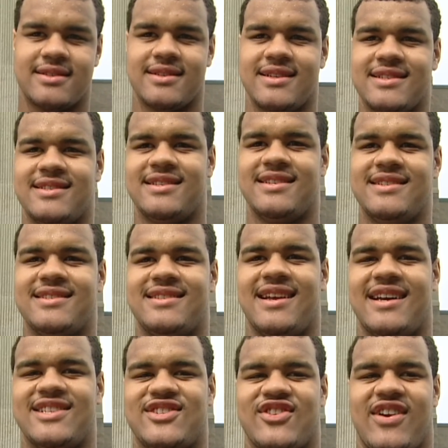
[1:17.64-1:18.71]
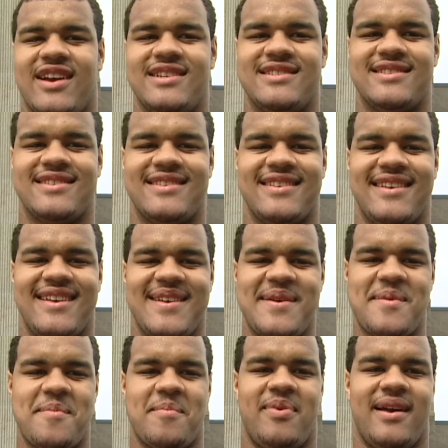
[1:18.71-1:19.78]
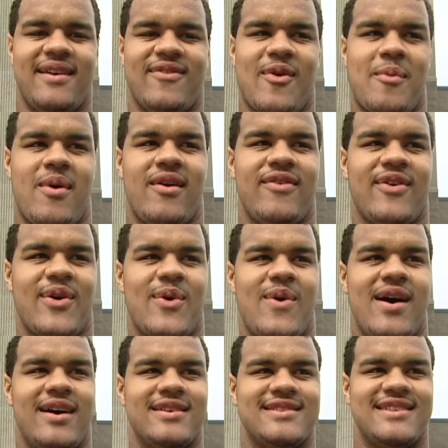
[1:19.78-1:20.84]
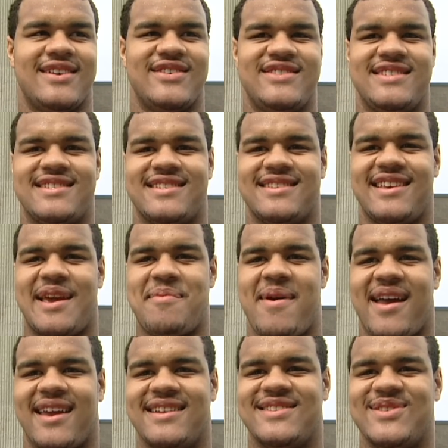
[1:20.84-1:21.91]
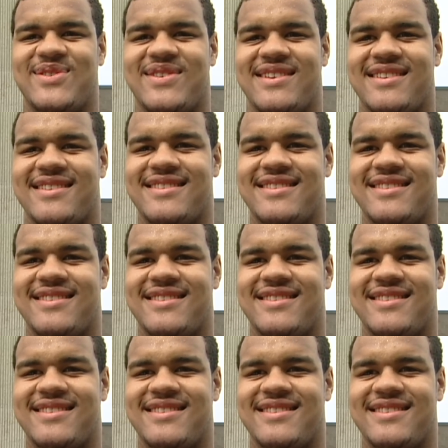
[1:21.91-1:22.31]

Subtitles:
It's not strange. I'm playing football for a while, so just get back into it.